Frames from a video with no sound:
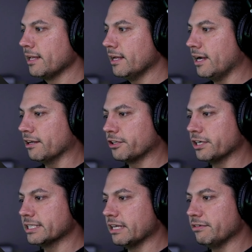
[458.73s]
uh,
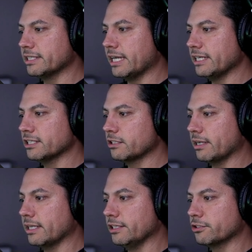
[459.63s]
thirty-seven seconds. So I
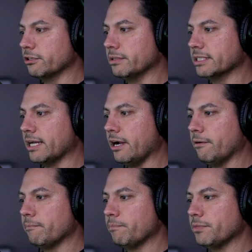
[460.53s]
can then trim this
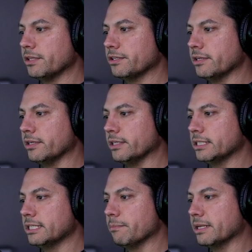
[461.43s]
out to,
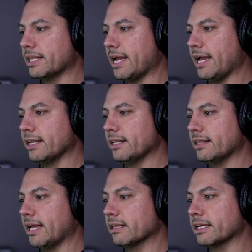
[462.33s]
to meet that,
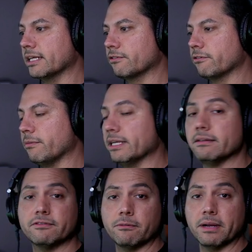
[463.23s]
that length for my,
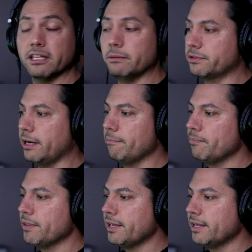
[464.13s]
for my clips, right?
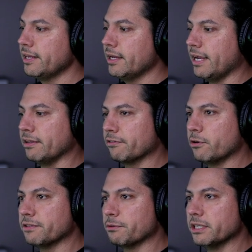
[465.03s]
And then of
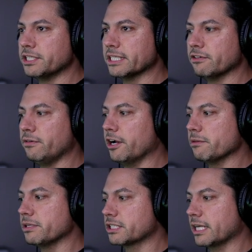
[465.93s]
course, if you want to adjust the
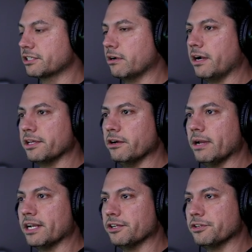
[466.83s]
volume, you select your audio
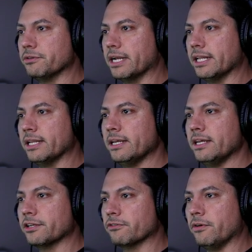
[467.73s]
and you do get
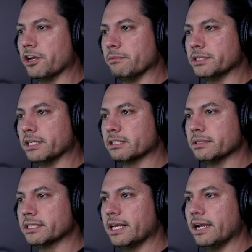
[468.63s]
your volume
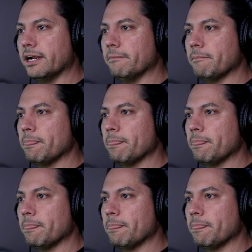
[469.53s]
adjustments there.